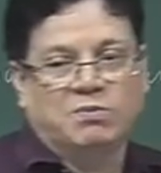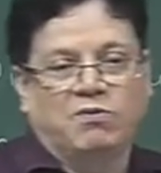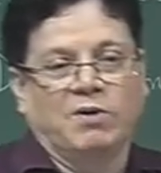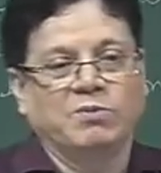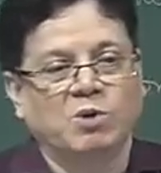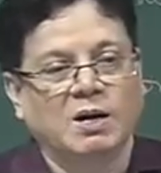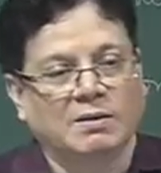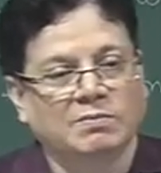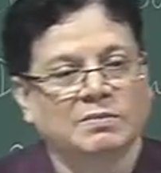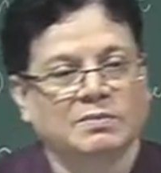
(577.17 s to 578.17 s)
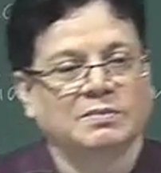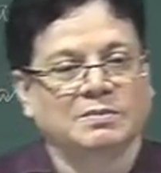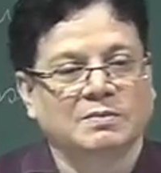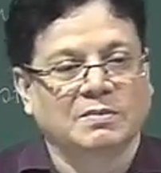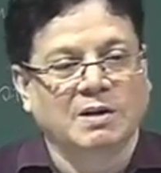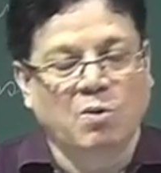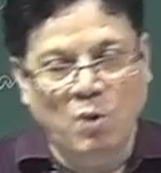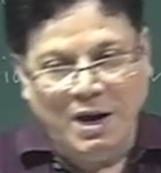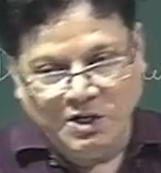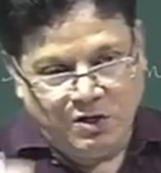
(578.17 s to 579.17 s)
formula, the
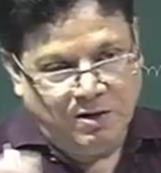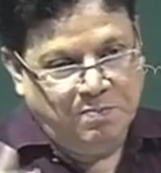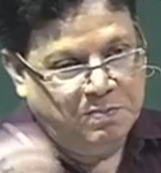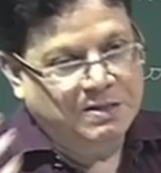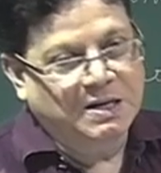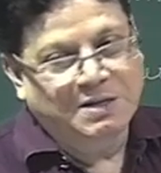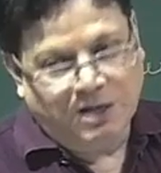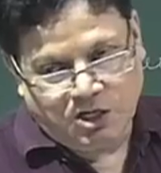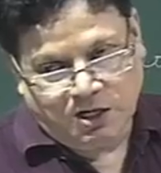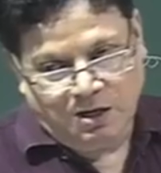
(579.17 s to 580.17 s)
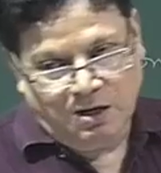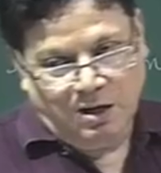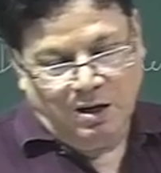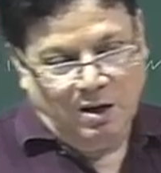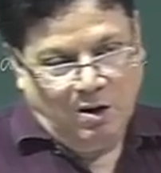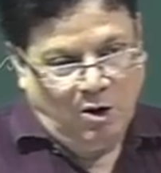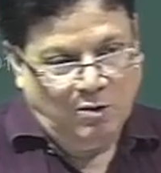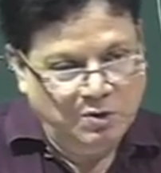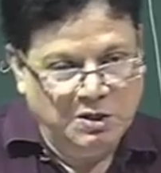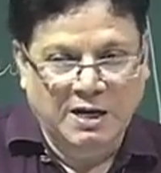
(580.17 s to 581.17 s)
Wedge representation
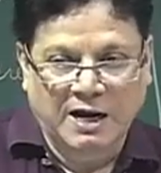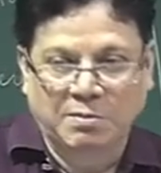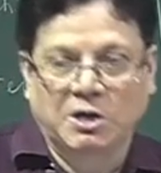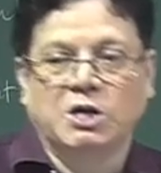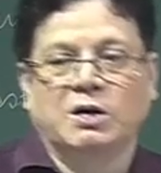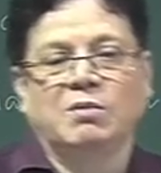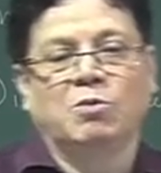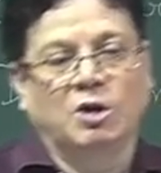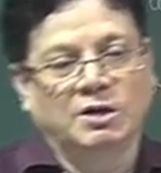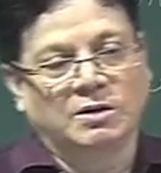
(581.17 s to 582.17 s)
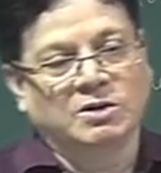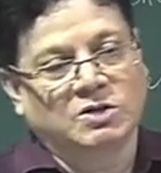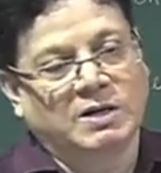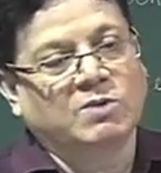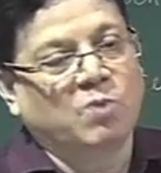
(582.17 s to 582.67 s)
of 3-dimensional molecules, that